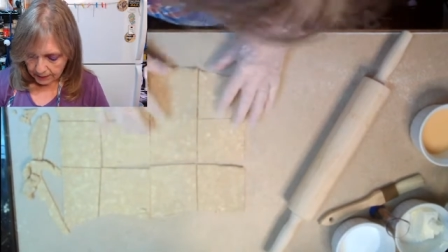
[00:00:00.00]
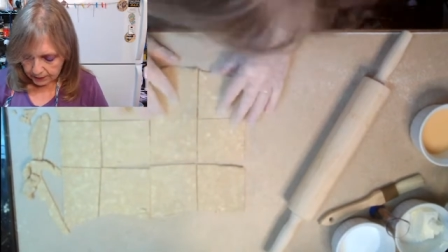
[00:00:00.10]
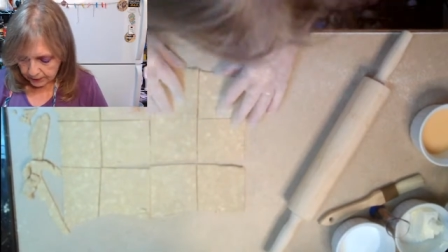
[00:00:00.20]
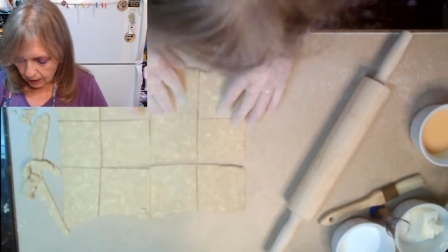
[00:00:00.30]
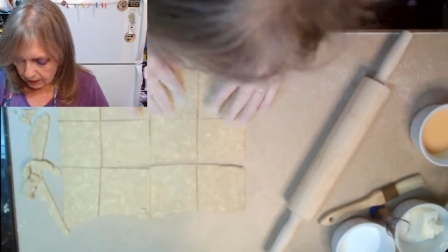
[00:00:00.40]

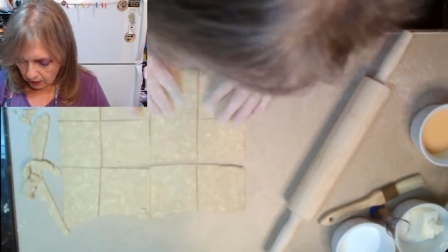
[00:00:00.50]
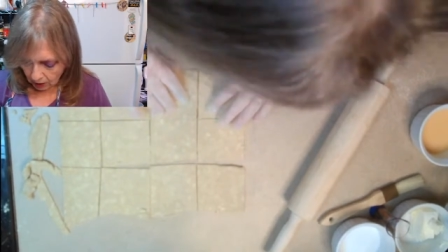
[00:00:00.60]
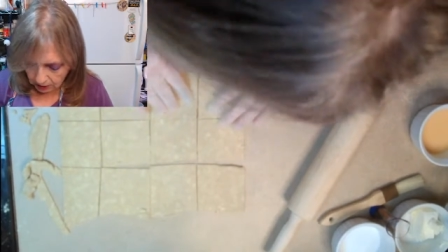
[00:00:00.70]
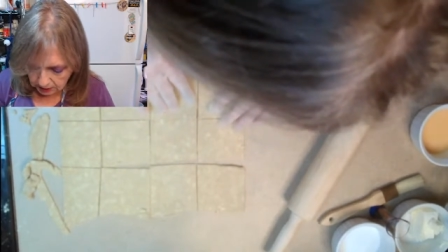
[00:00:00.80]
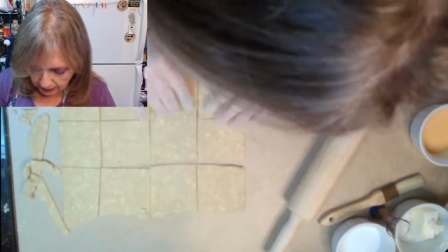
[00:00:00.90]
that are not
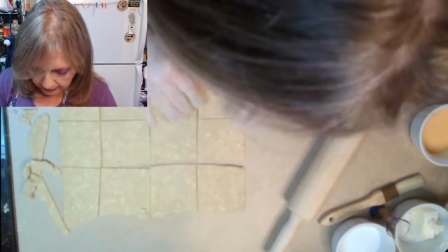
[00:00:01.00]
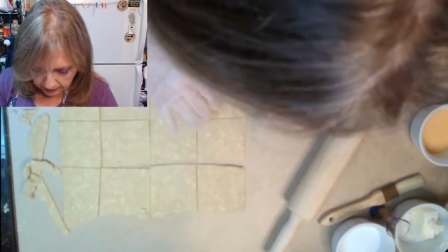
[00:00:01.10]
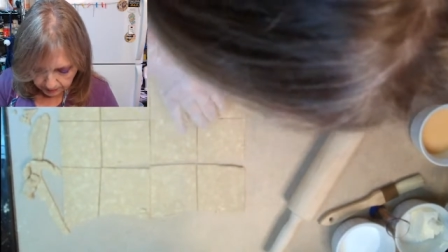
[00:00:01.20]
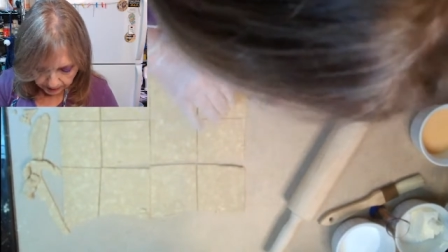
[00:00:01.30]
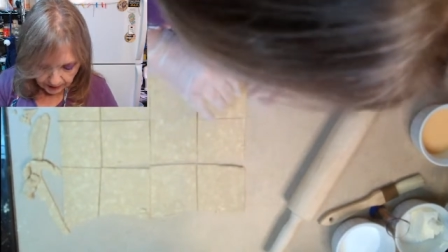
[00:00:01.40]
all
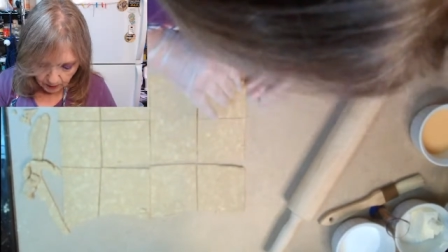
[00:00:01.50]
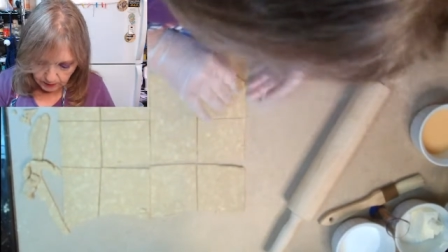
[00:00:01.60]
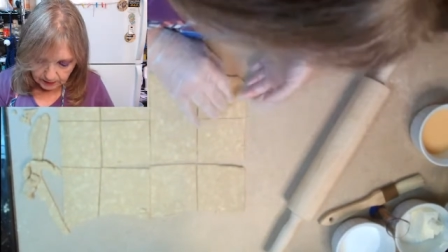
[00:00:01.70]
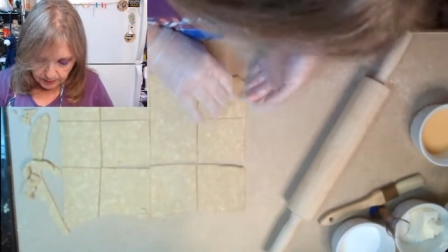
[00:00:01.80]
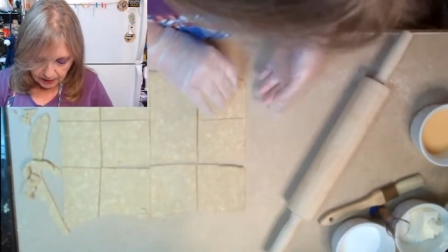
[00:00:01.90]
cut but they
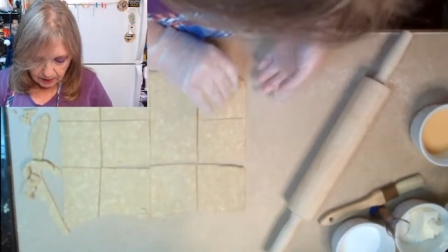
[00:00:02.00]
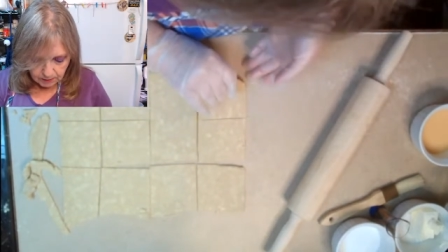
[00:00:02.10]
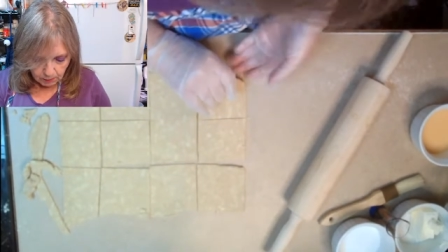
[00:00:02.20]
will be